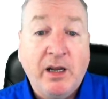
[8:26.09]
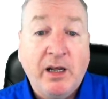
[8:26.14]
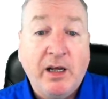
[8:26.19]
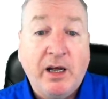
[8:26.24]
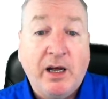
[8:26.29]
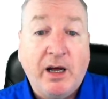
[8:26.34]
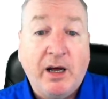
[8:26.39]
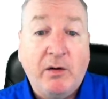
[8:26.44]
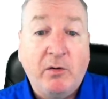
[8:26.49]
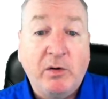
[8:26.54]

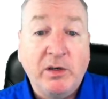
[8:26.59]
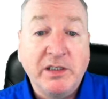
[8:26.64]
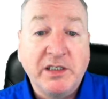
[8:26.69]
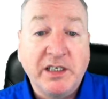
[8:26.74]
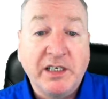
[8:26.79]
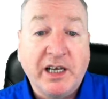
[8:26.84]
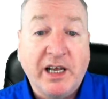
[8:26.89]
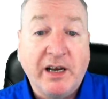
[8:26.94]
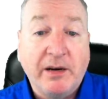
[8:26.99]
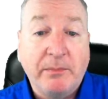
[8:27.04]
Once
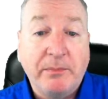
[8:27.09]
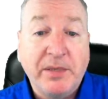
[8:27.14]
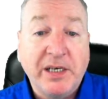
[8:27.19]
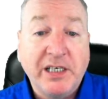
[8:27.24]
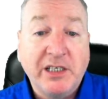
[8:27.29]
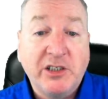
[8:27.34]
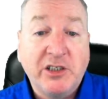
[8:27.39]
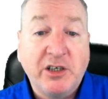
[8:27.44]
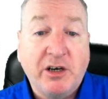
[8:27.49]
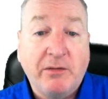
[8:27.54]
again, a
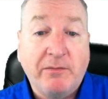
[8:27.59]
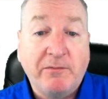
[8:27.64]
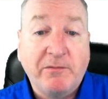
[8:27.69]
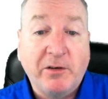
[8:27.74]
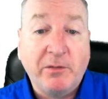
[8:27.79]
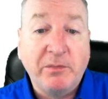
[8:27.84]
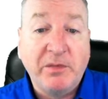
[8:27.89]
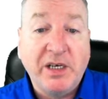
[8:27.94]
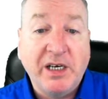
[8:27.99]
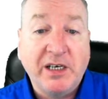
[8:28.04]
big jump
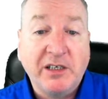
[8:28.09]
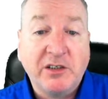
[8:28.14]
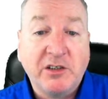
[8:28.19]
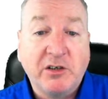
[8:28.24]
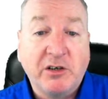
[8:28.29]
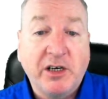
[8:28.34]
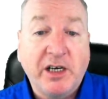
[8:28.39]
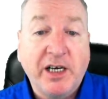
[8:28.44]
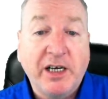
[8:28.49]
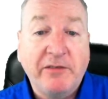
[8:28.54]
from
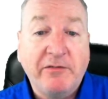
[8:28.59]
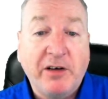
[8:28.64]
yesterday.